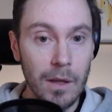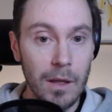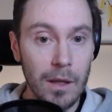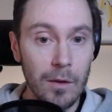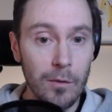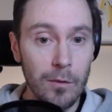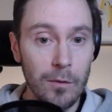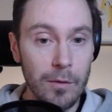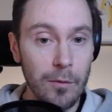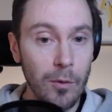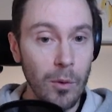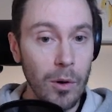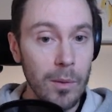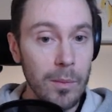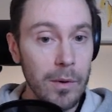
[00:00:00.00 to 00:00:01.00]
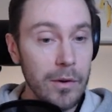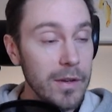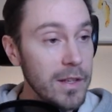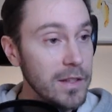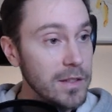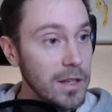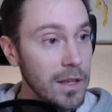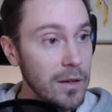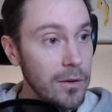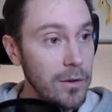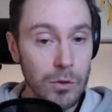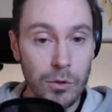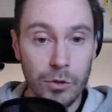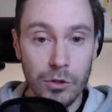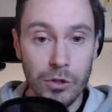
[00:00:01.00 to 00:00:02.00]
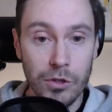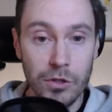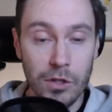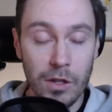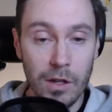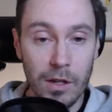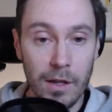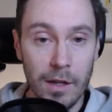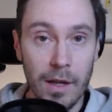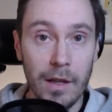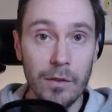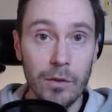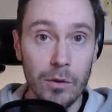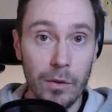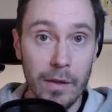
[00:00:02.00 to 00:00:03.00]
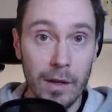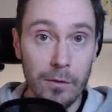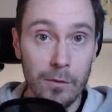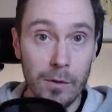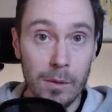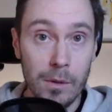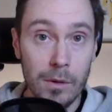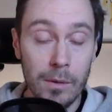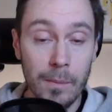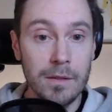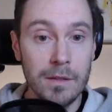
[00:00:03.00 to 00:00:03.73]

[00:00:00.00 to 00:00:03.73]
If Deforum is here, you're just going to enter that folder.